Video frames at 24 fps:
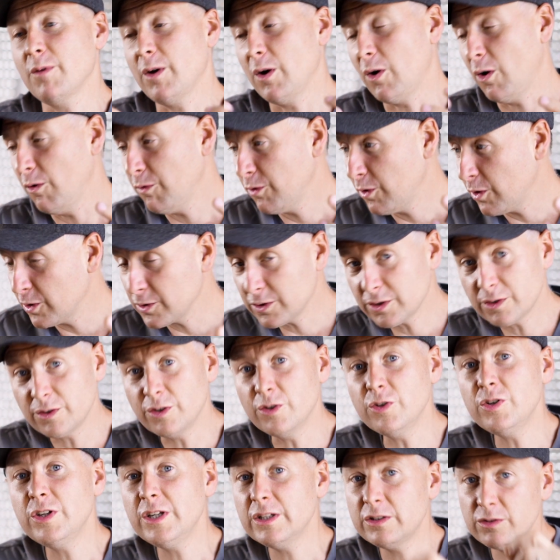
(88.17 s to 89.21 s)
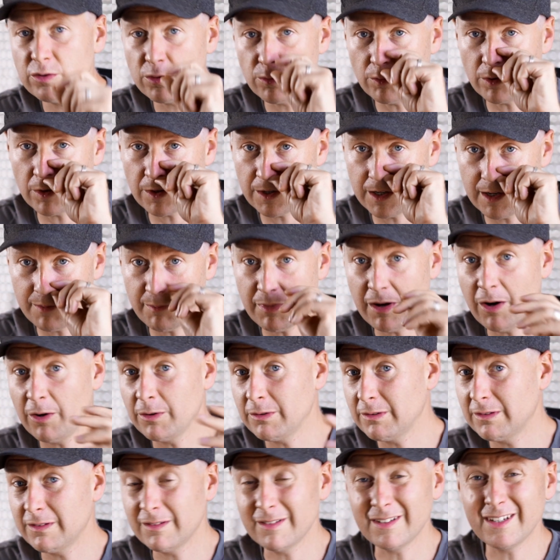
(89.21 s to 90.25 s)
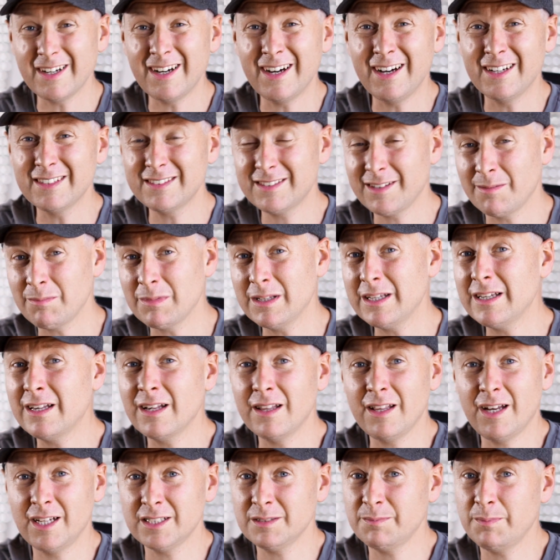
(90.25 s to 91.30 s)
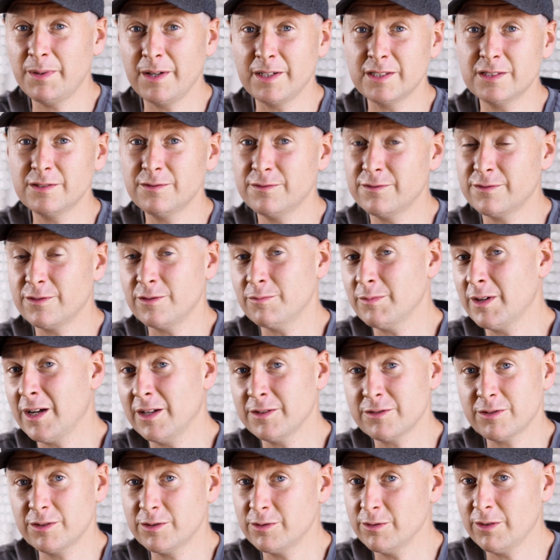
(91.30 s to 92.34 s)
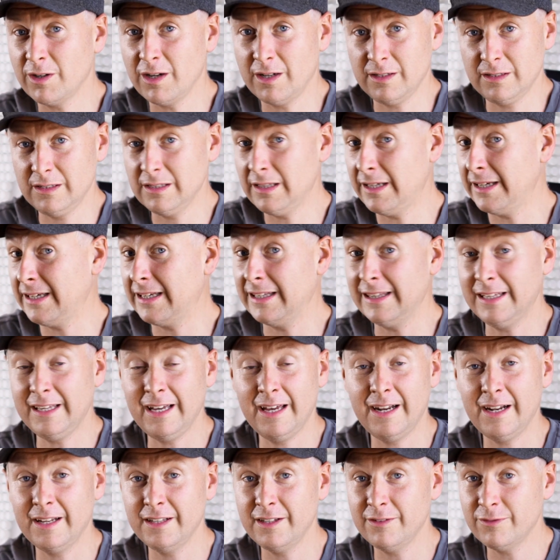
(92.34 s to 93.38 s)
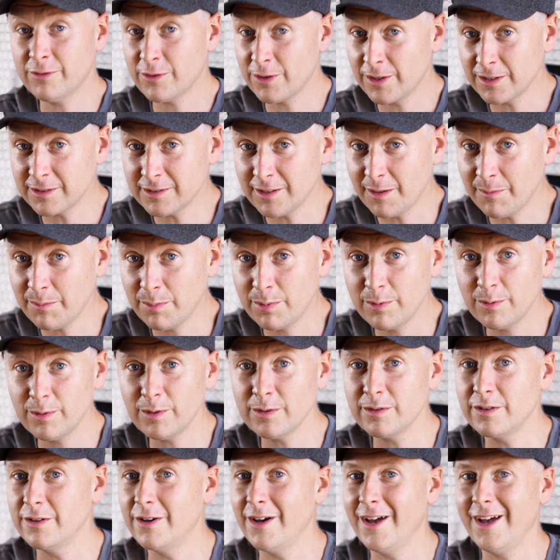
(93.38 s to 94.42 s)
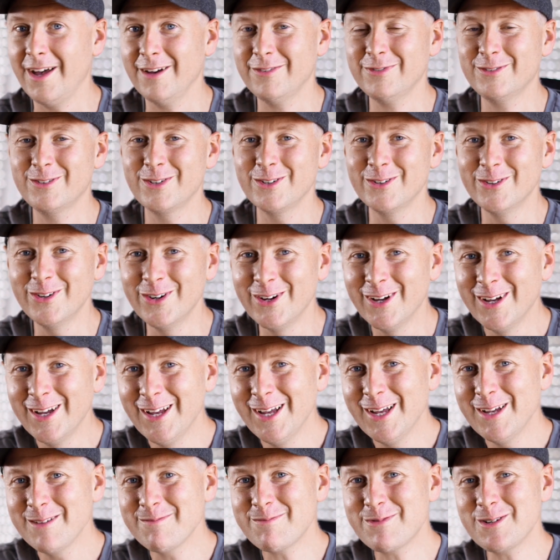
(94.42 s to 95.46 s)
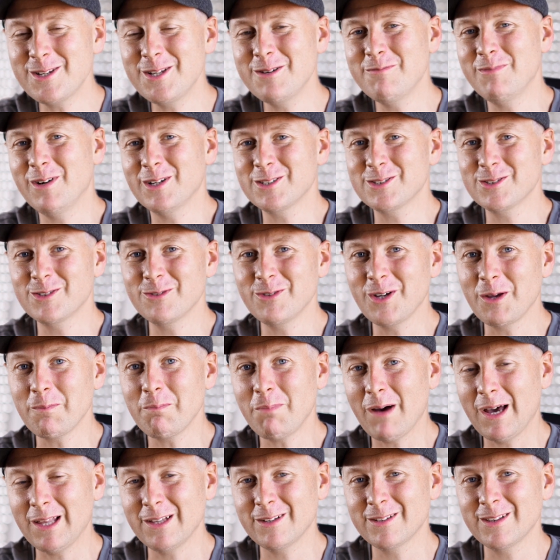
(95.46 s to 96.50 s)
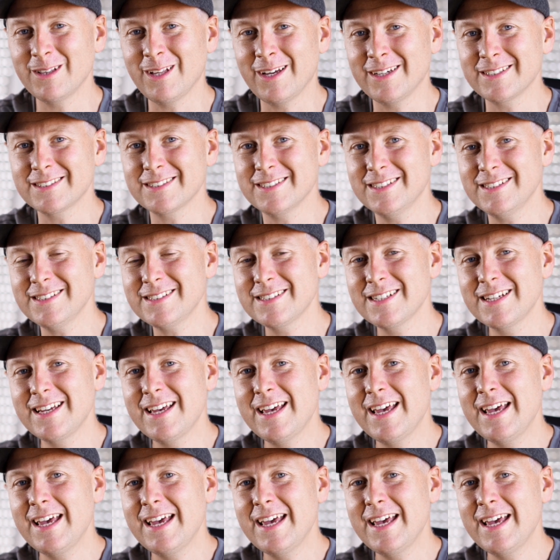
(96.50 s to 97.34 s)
Of course, you need to worry about some legal aspects from country to country, like in Canada, for example, you have to pretty much do a pilot license.